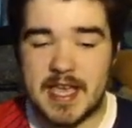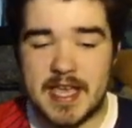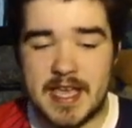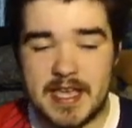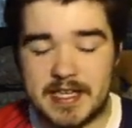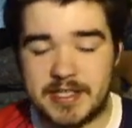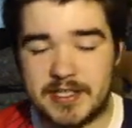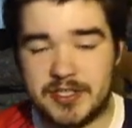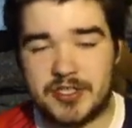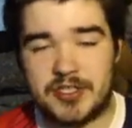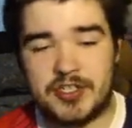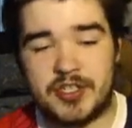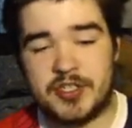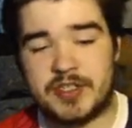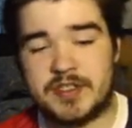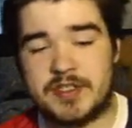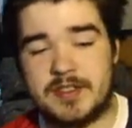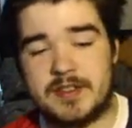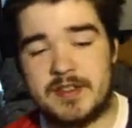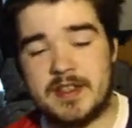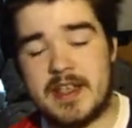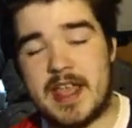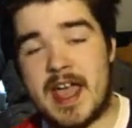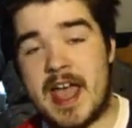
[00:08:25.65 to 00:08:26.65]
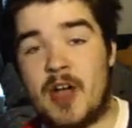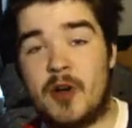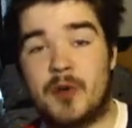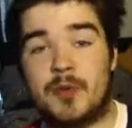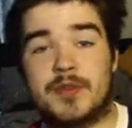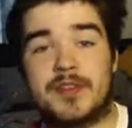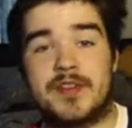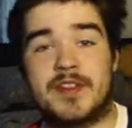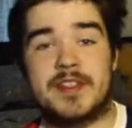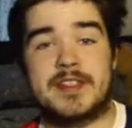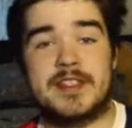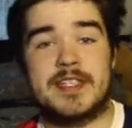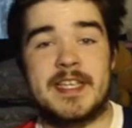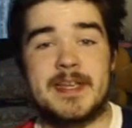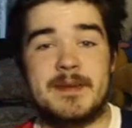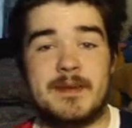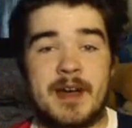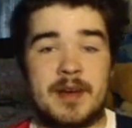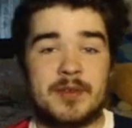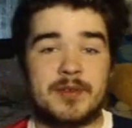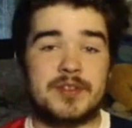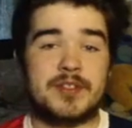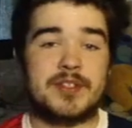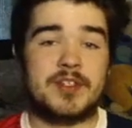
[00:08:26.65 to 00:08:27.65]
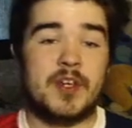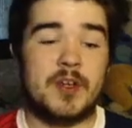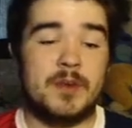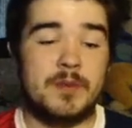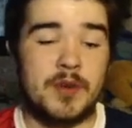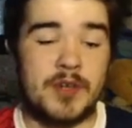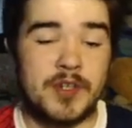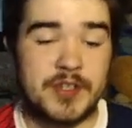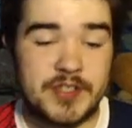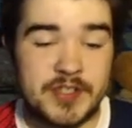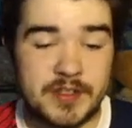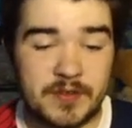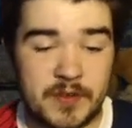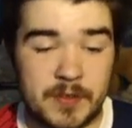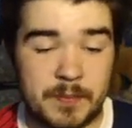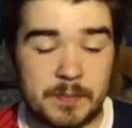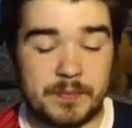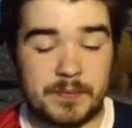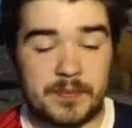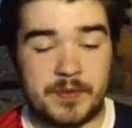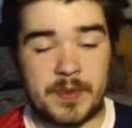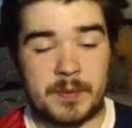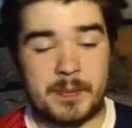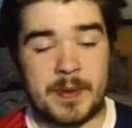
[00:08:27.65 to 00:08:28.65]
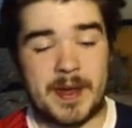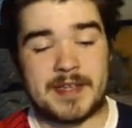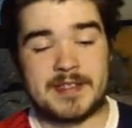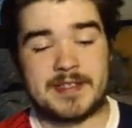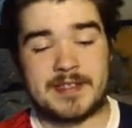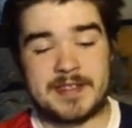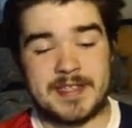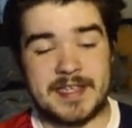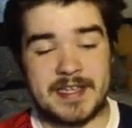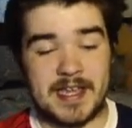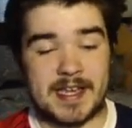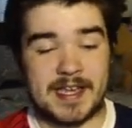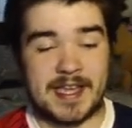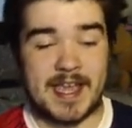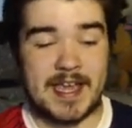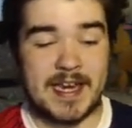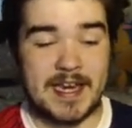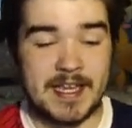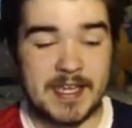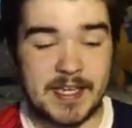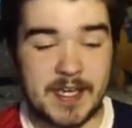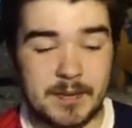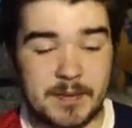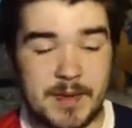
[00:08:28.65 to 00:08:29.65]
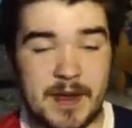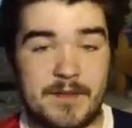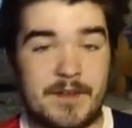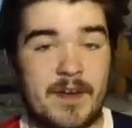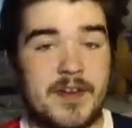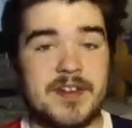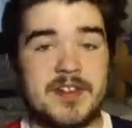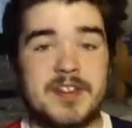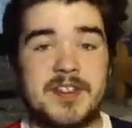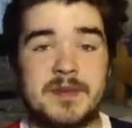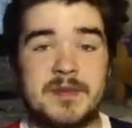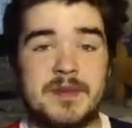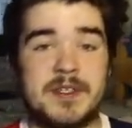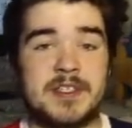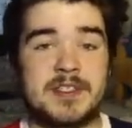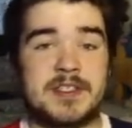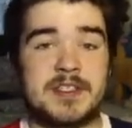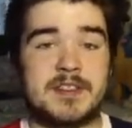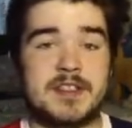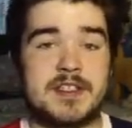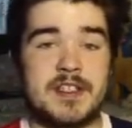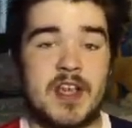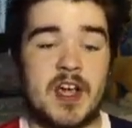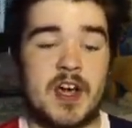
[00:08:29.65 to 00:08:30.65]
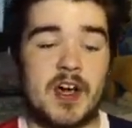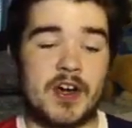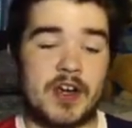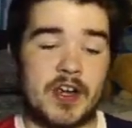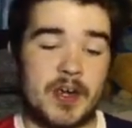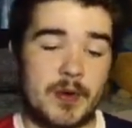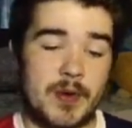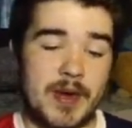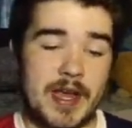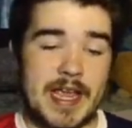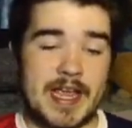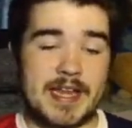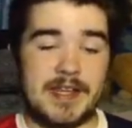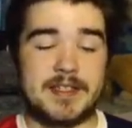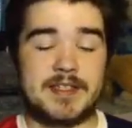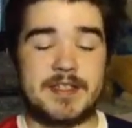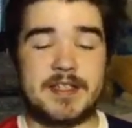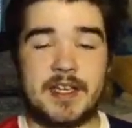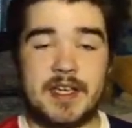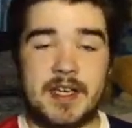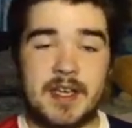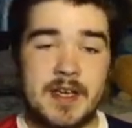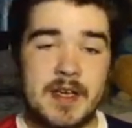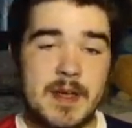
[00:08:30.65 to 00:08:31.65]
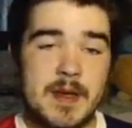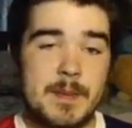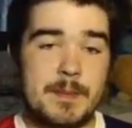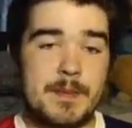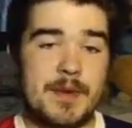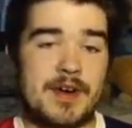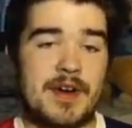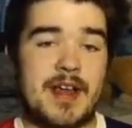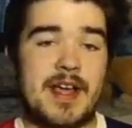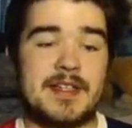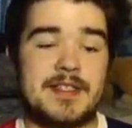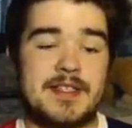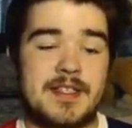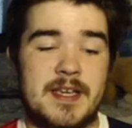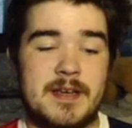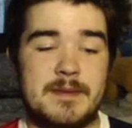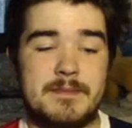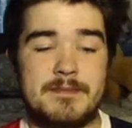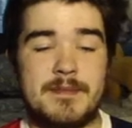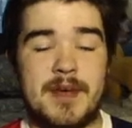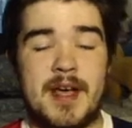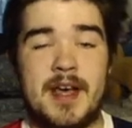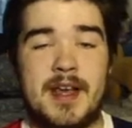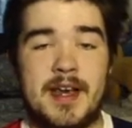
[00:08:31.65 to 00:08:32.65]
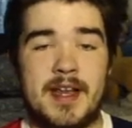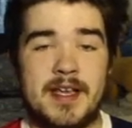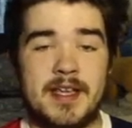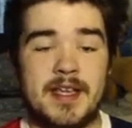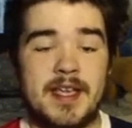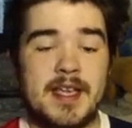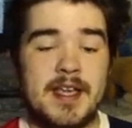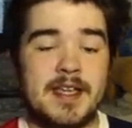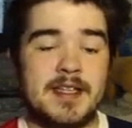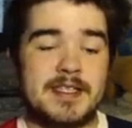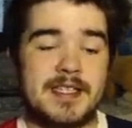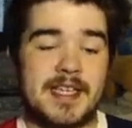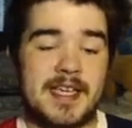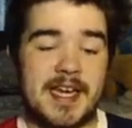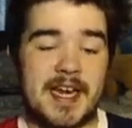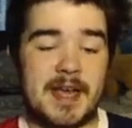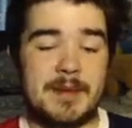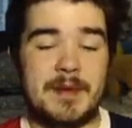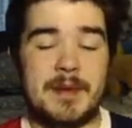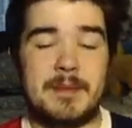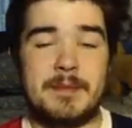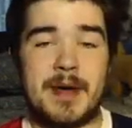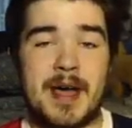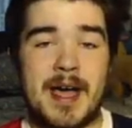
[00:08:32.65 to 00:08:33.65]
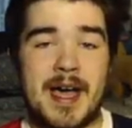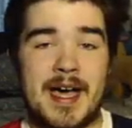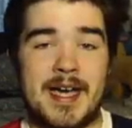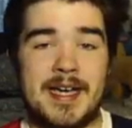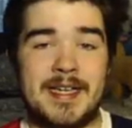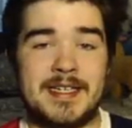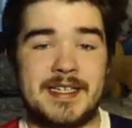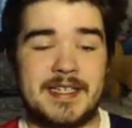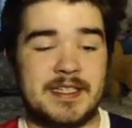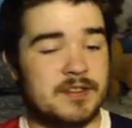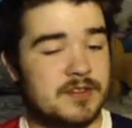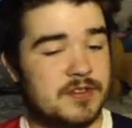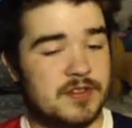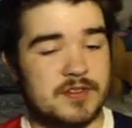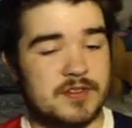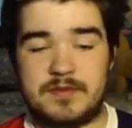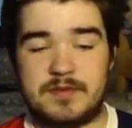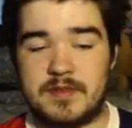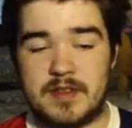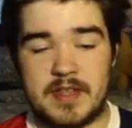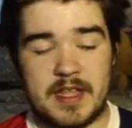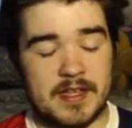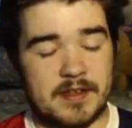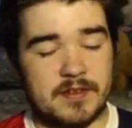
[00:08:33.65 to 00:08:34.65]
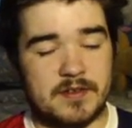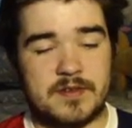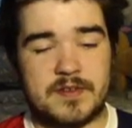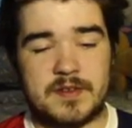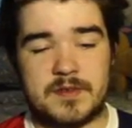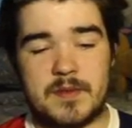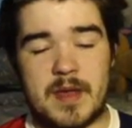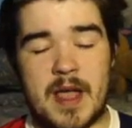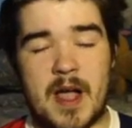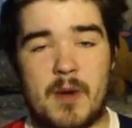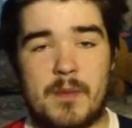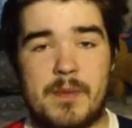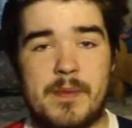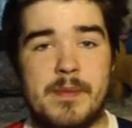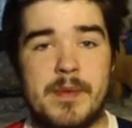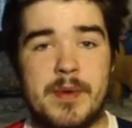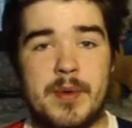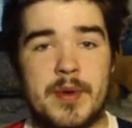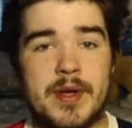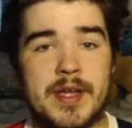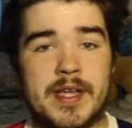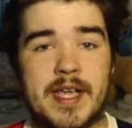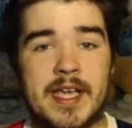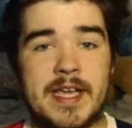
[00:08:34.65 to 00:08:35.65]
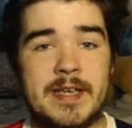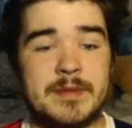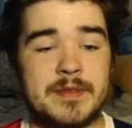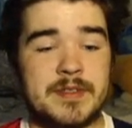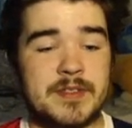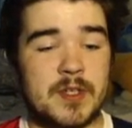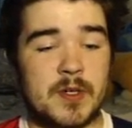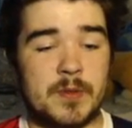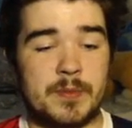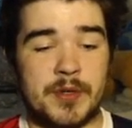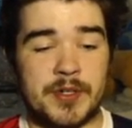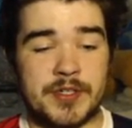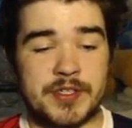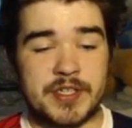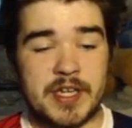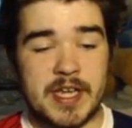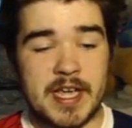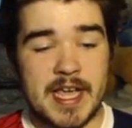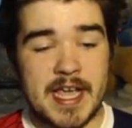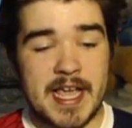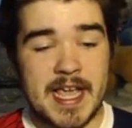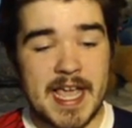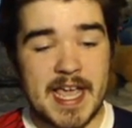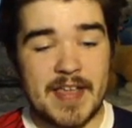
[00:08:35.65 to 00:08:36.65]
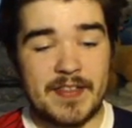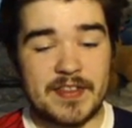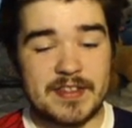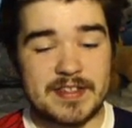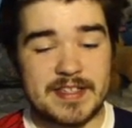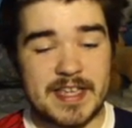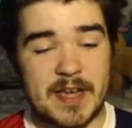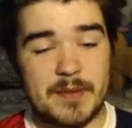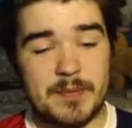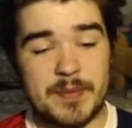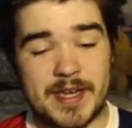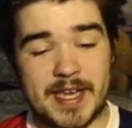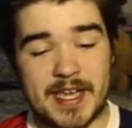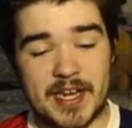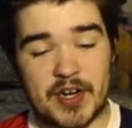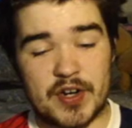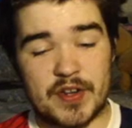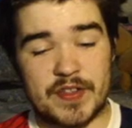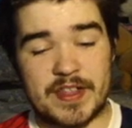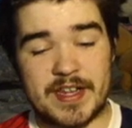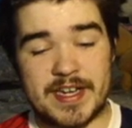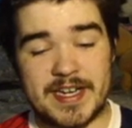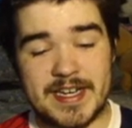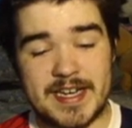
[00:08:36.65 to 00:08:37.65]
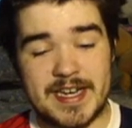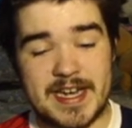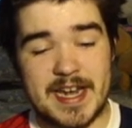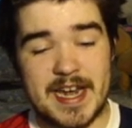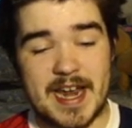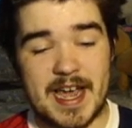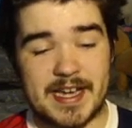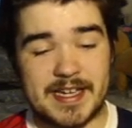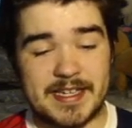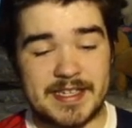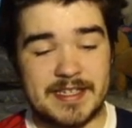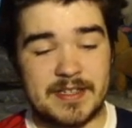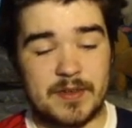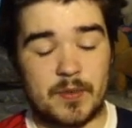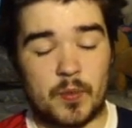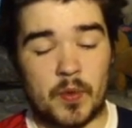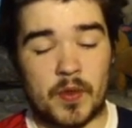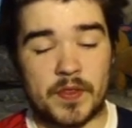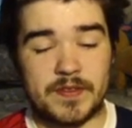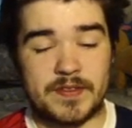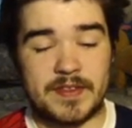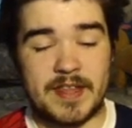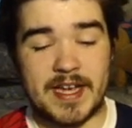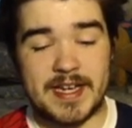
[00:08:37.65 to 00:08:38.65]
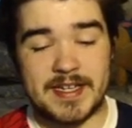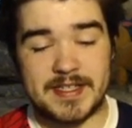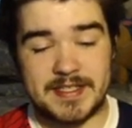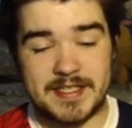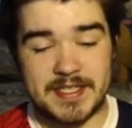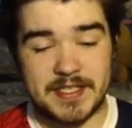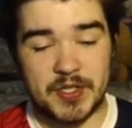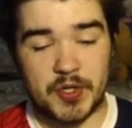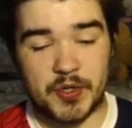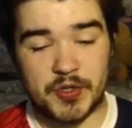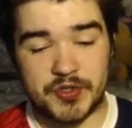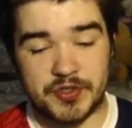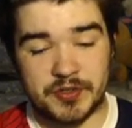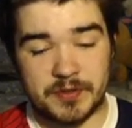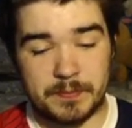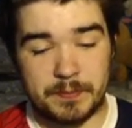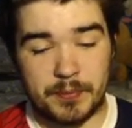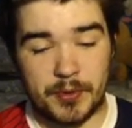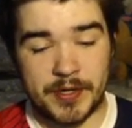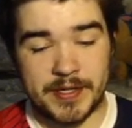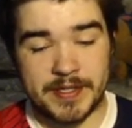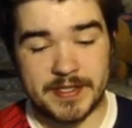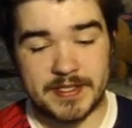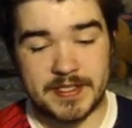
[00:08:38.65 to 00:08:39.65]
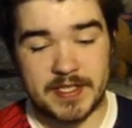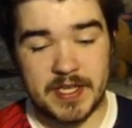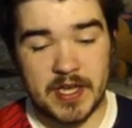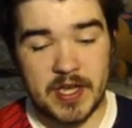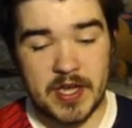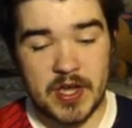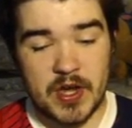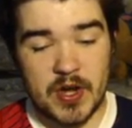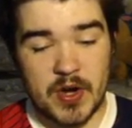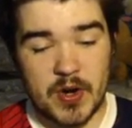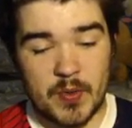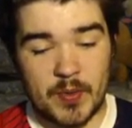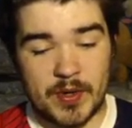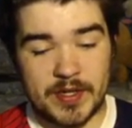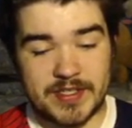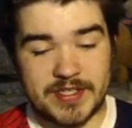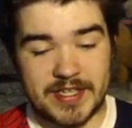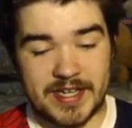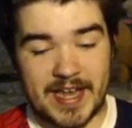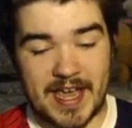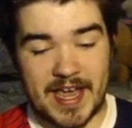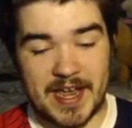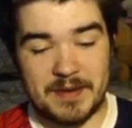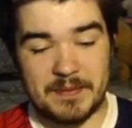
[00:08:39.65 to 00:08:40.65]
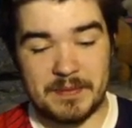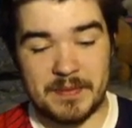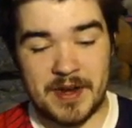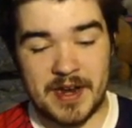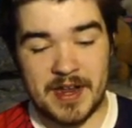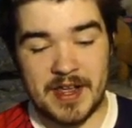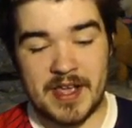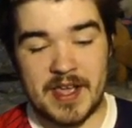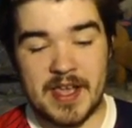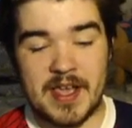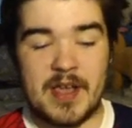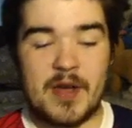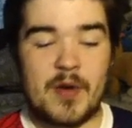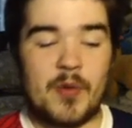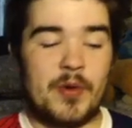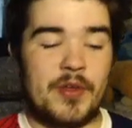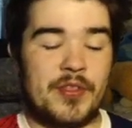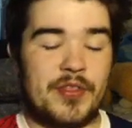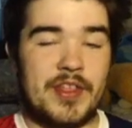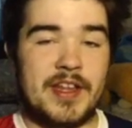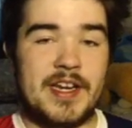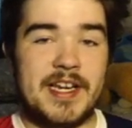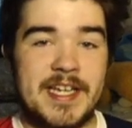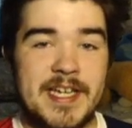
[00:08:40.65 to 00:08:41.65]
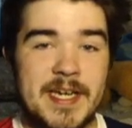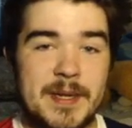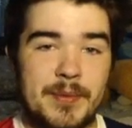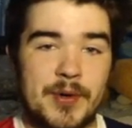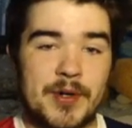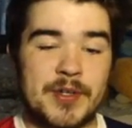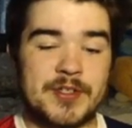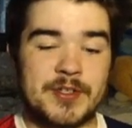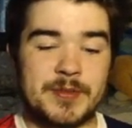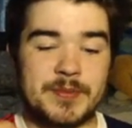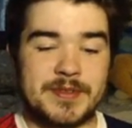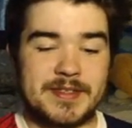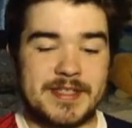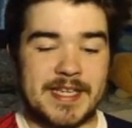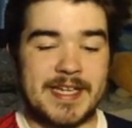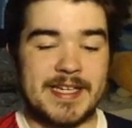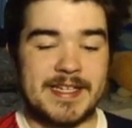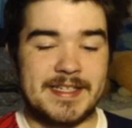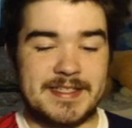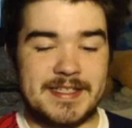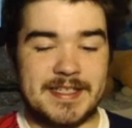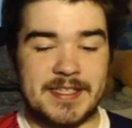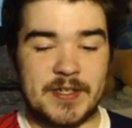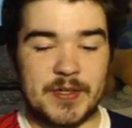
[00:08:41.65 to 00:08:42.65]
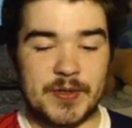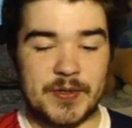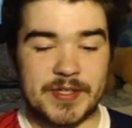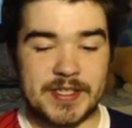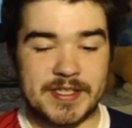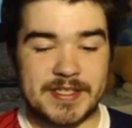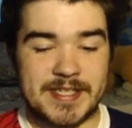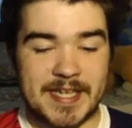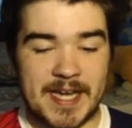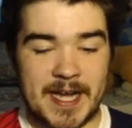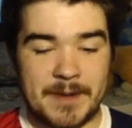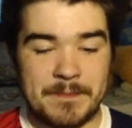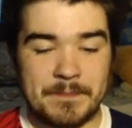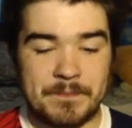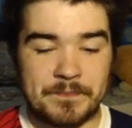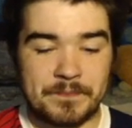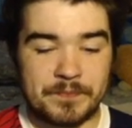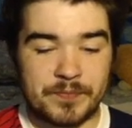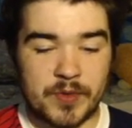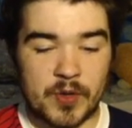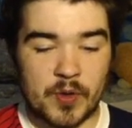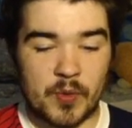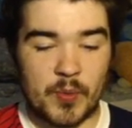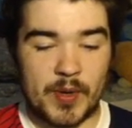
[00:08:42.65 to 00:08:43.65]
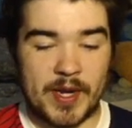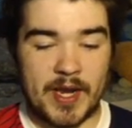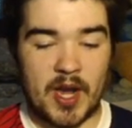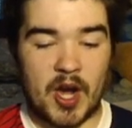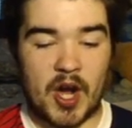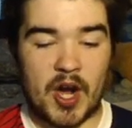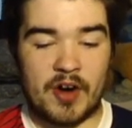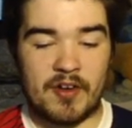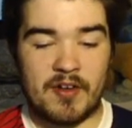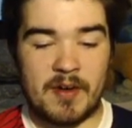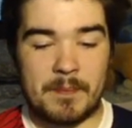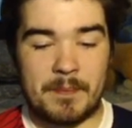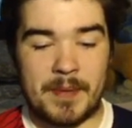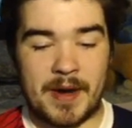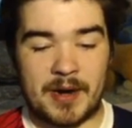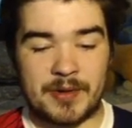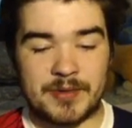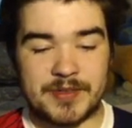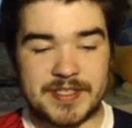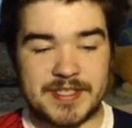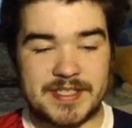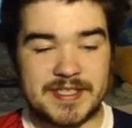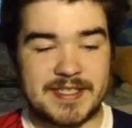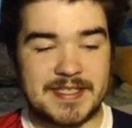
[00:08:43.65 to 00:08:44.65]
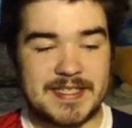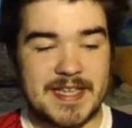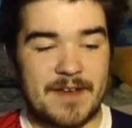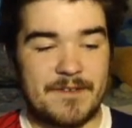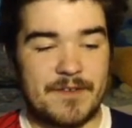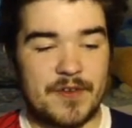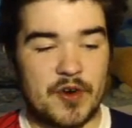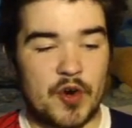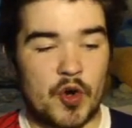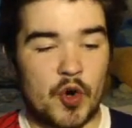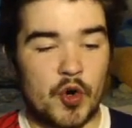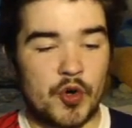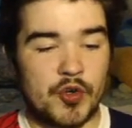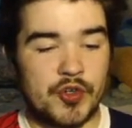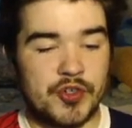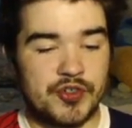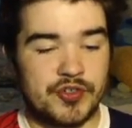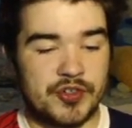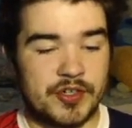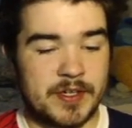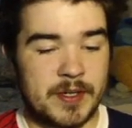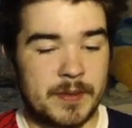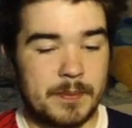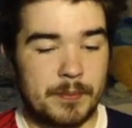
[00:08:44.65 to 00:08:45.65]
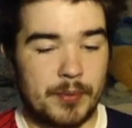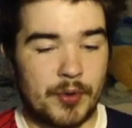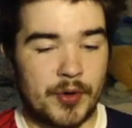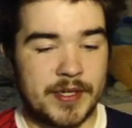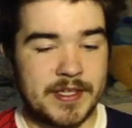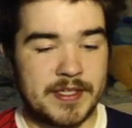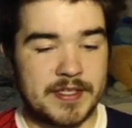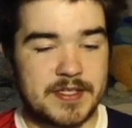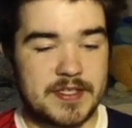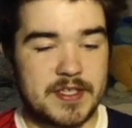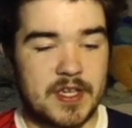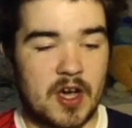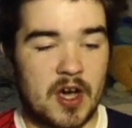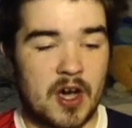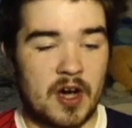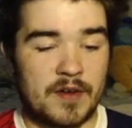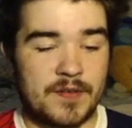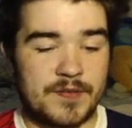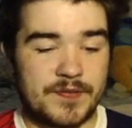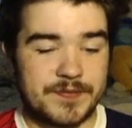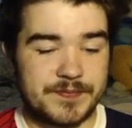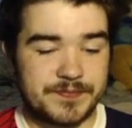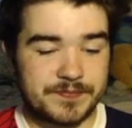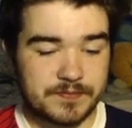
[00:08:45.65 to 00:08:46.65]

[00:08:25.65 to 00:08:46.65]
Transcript: He's just helped the team out so much. The passes he can make very similar to Thiago into Morata and Mane to get them in behind. It's helping me win games so much. In this game we get another 1900 points, which again, with the leaderboards updating all the time, we are about 700 points off